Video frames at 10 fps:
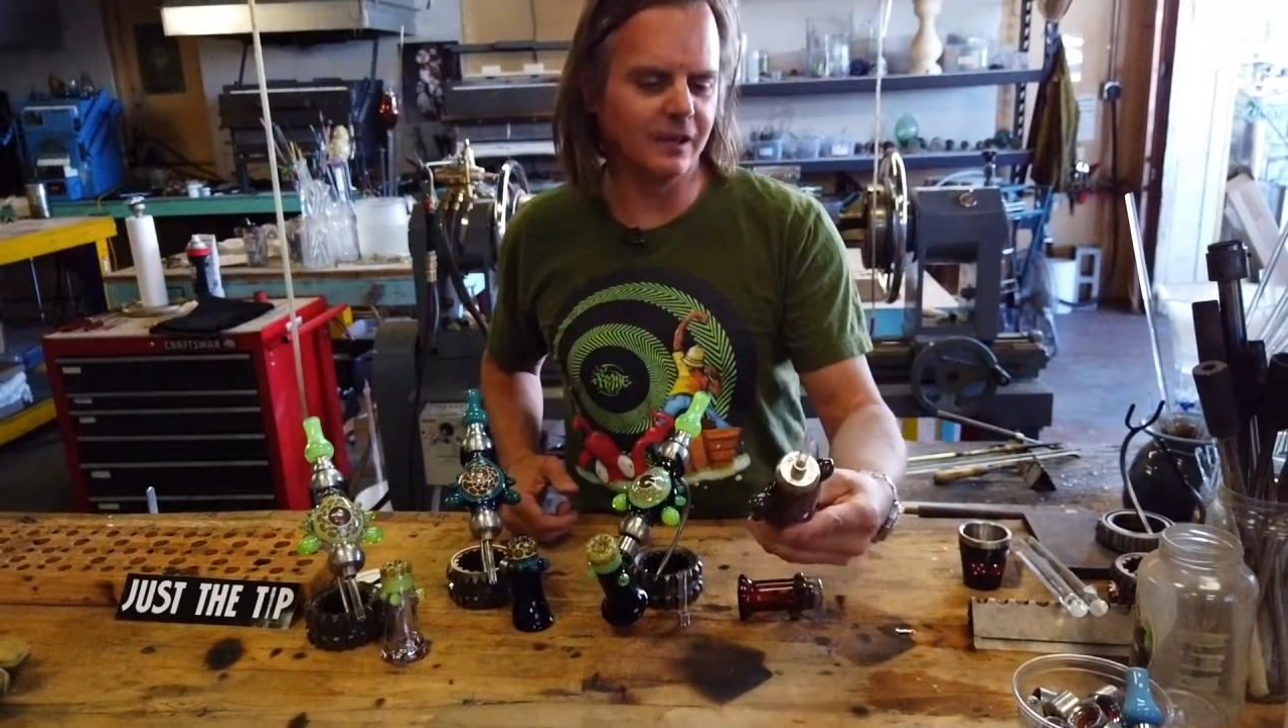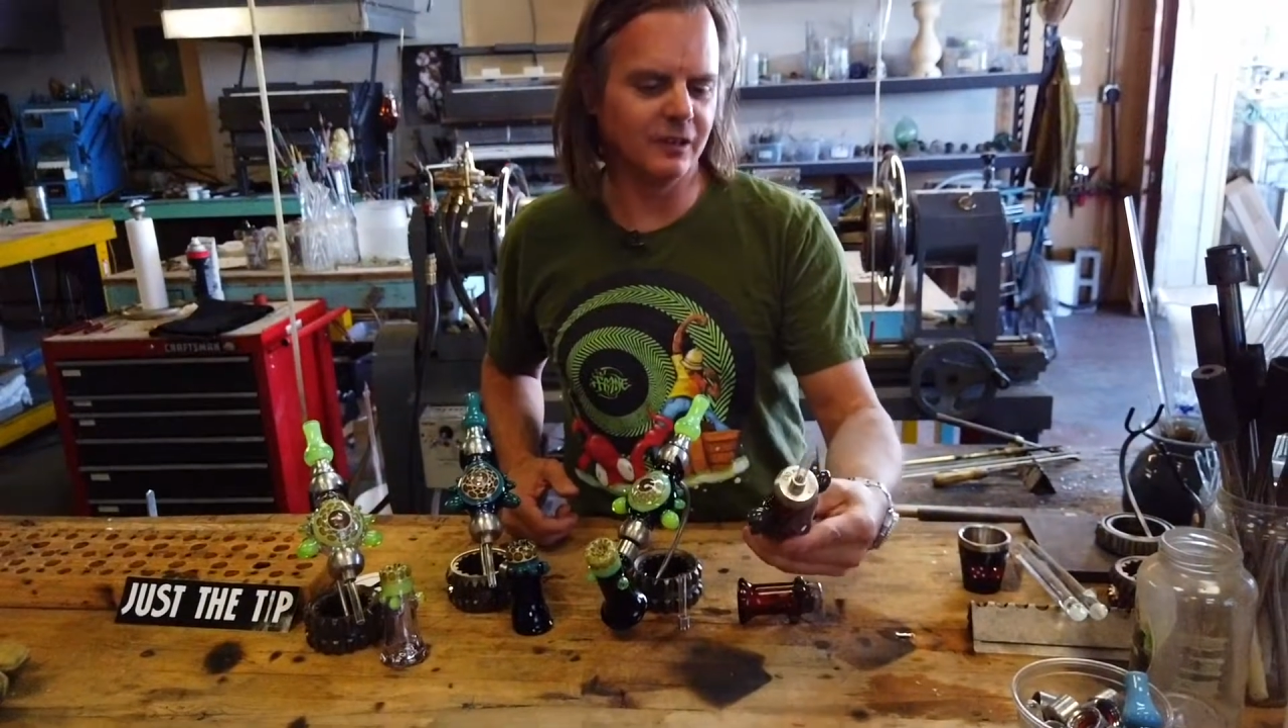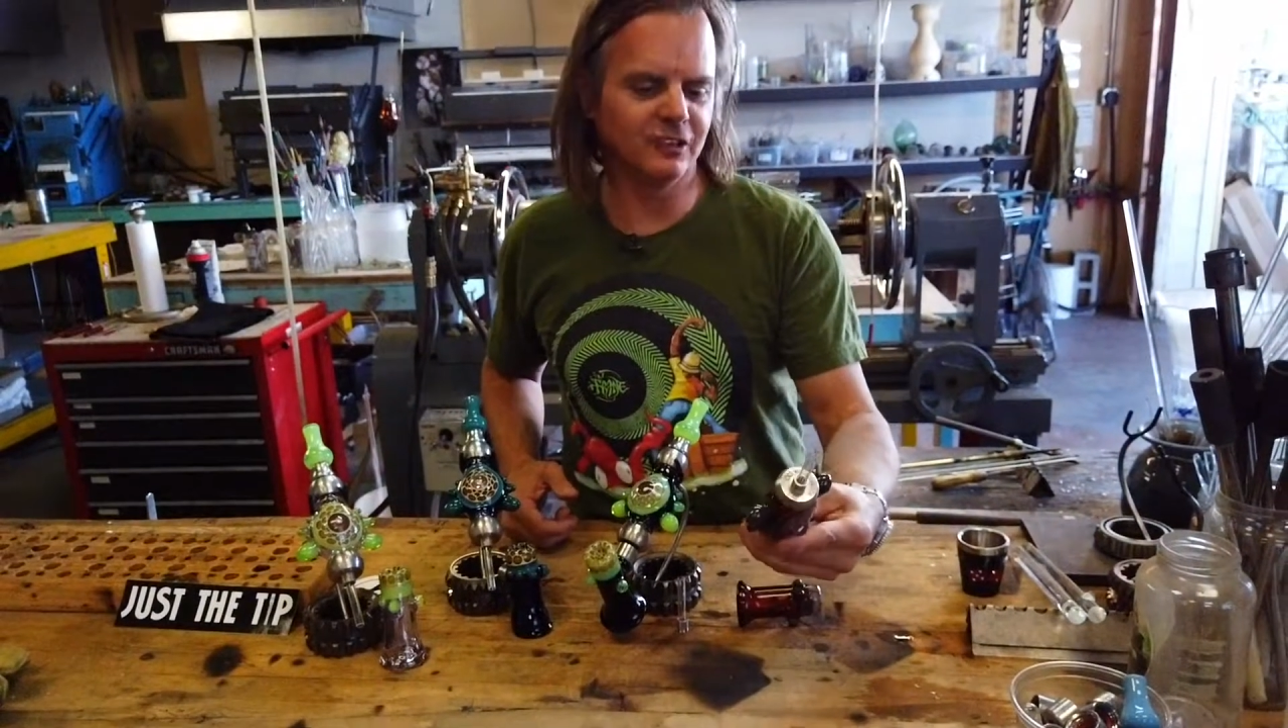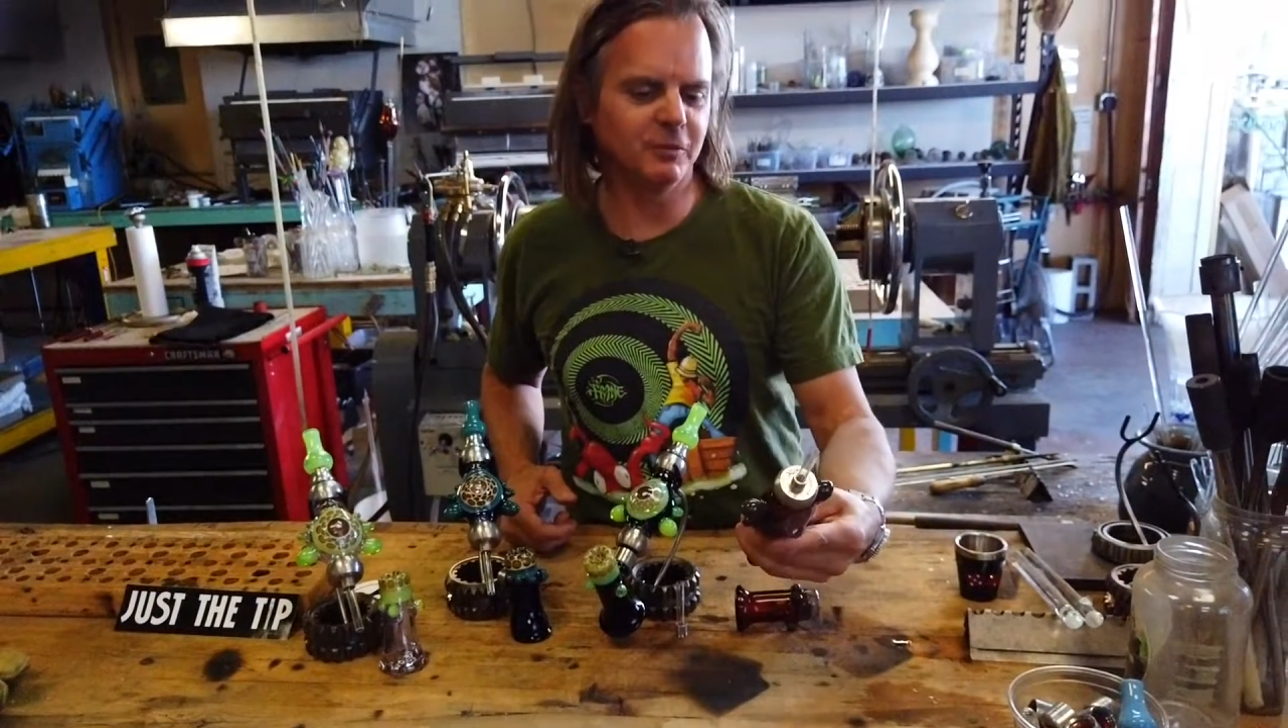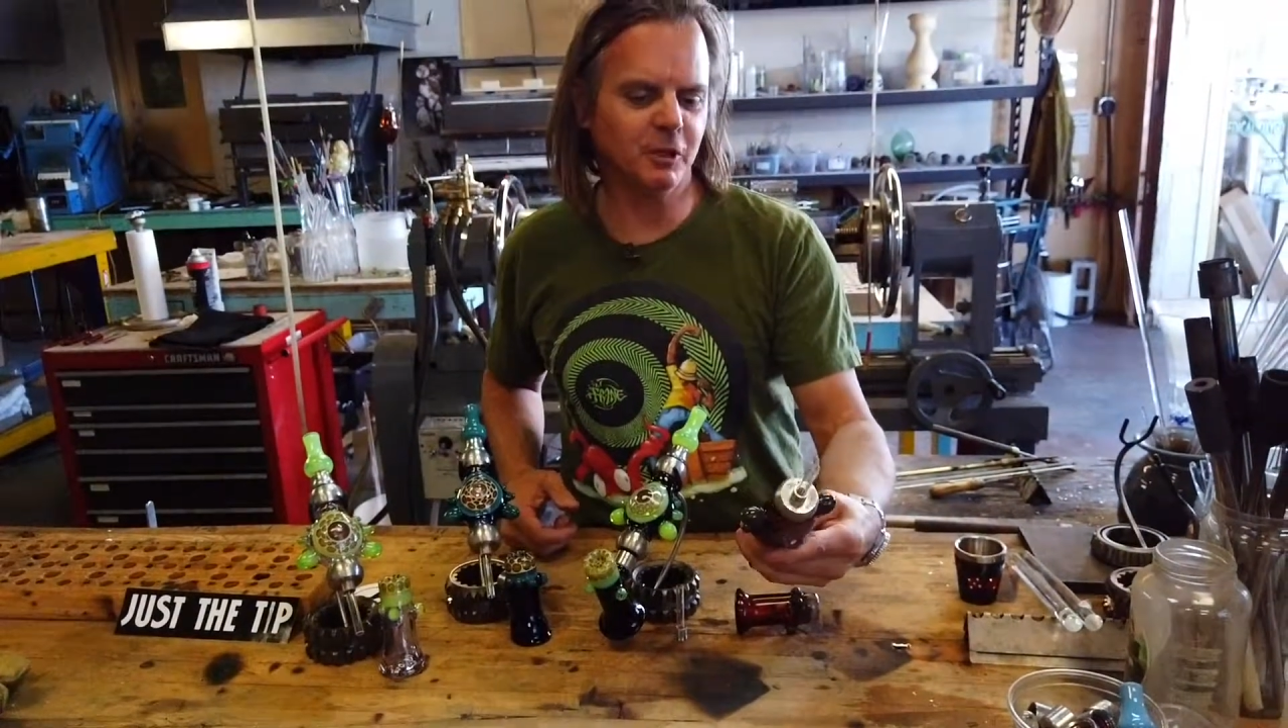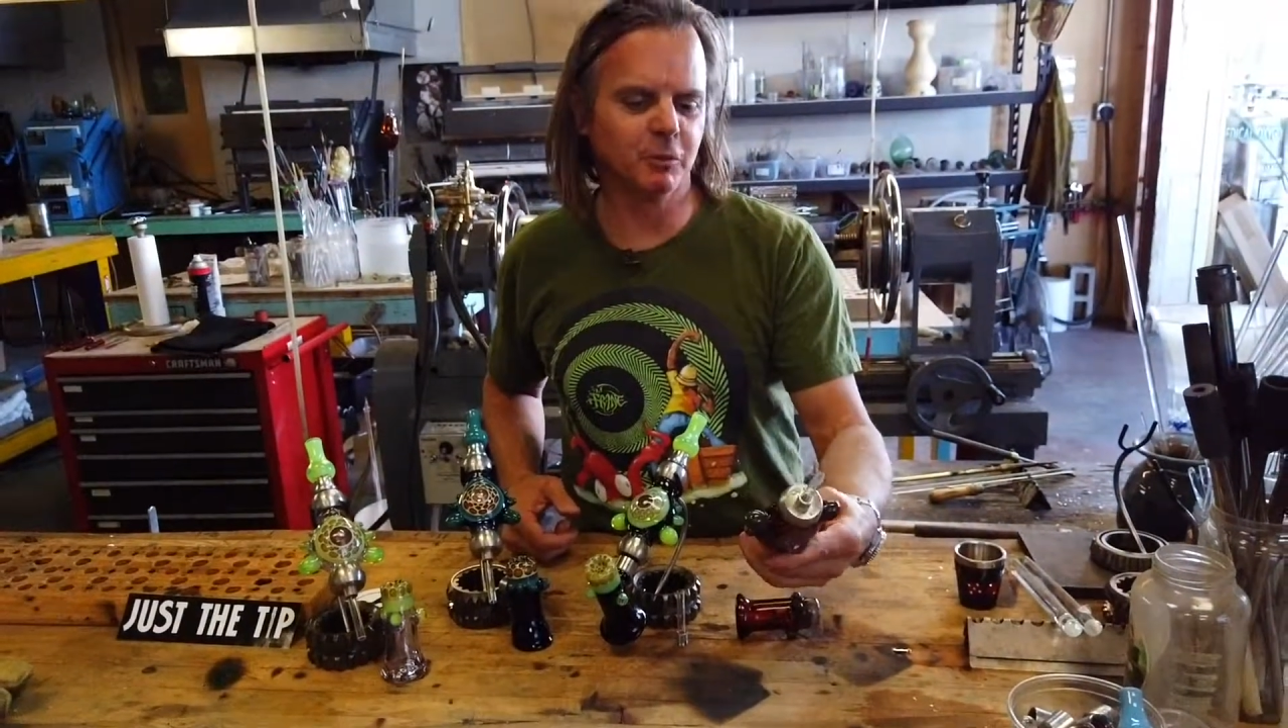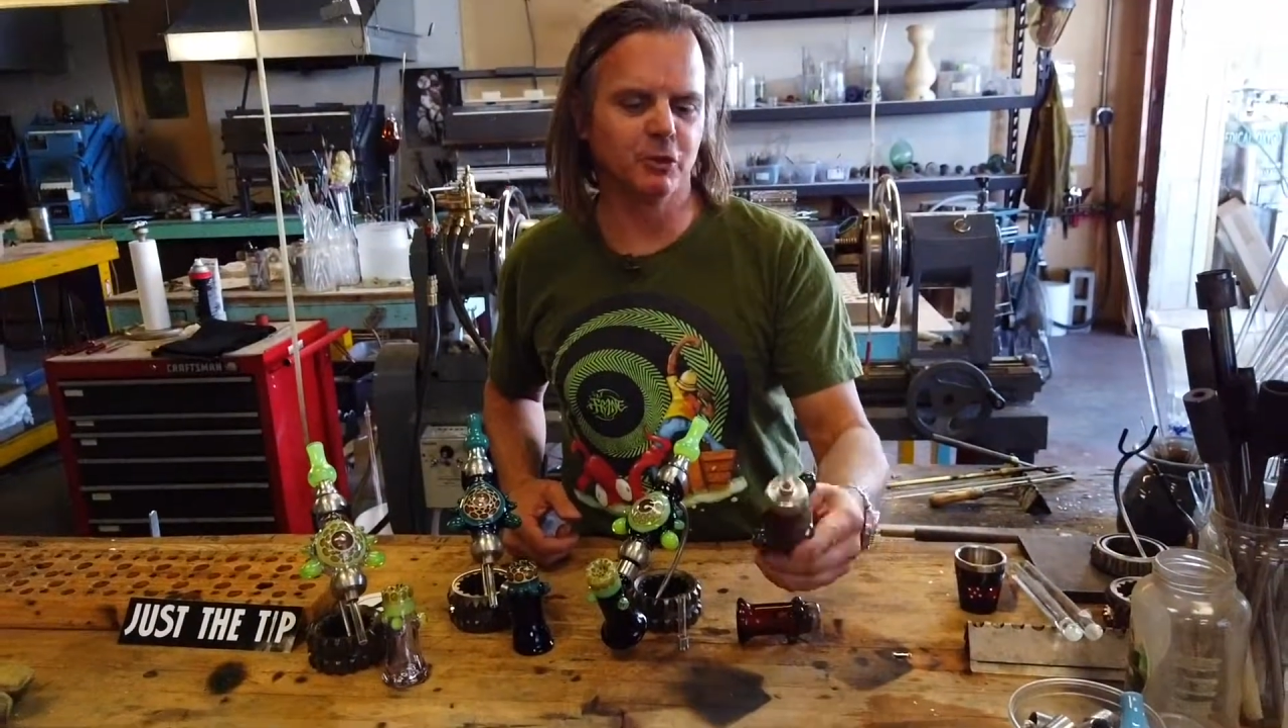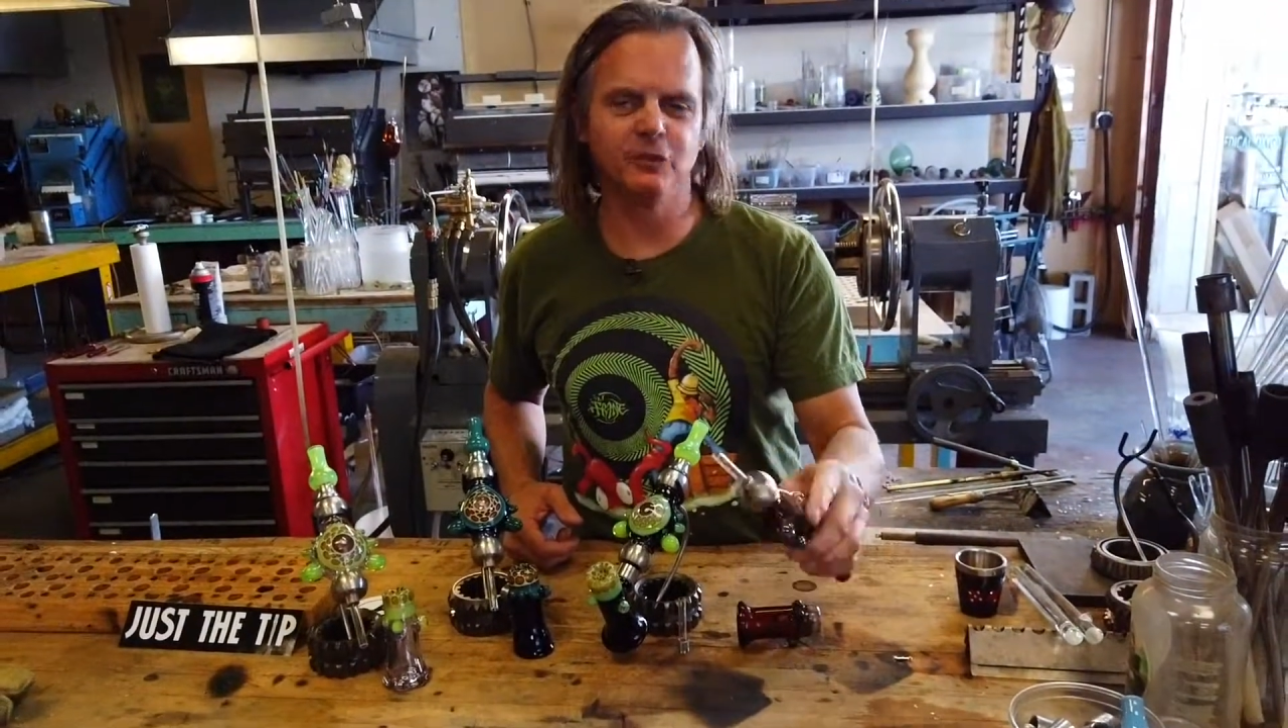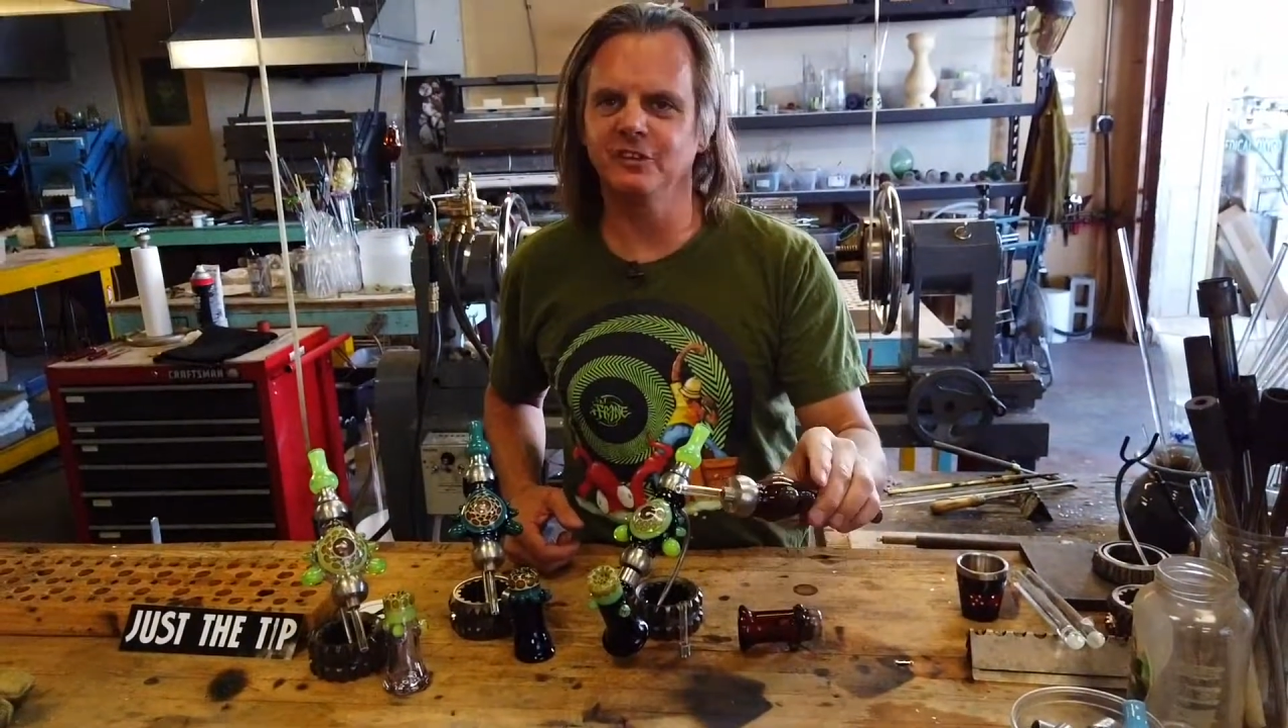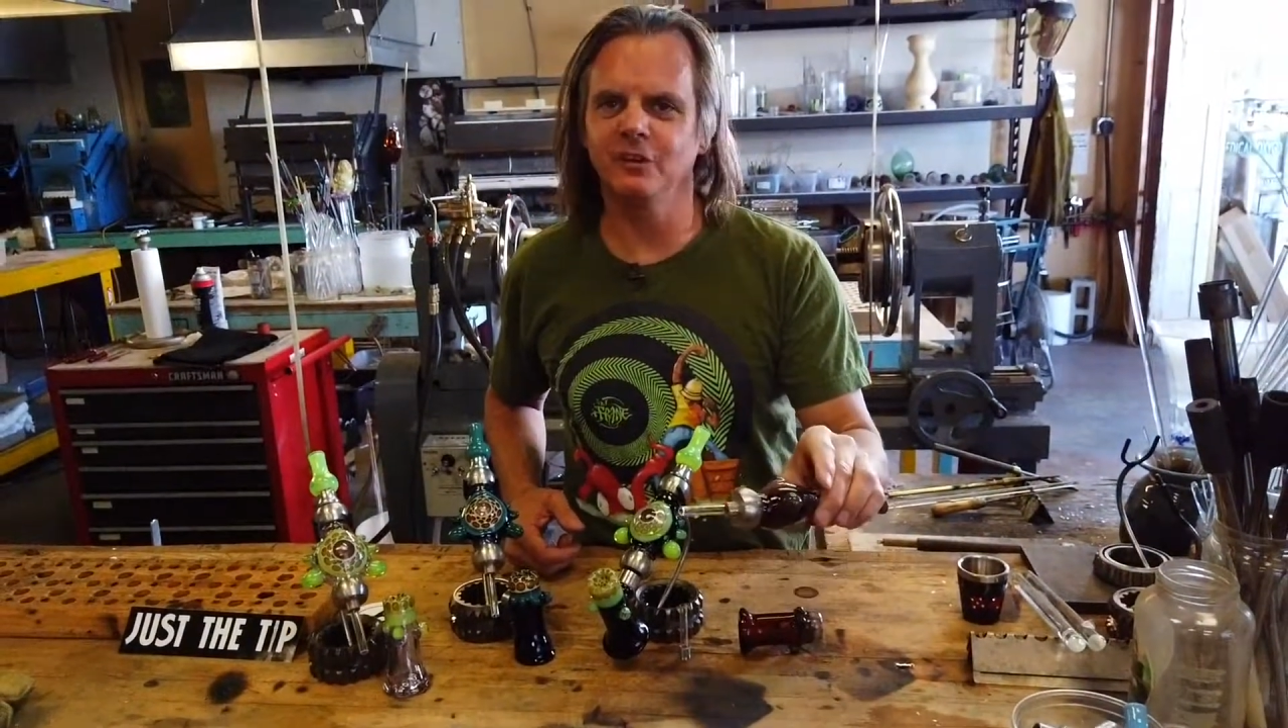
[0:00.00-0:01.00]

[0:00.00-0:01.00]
and they're spill-proof,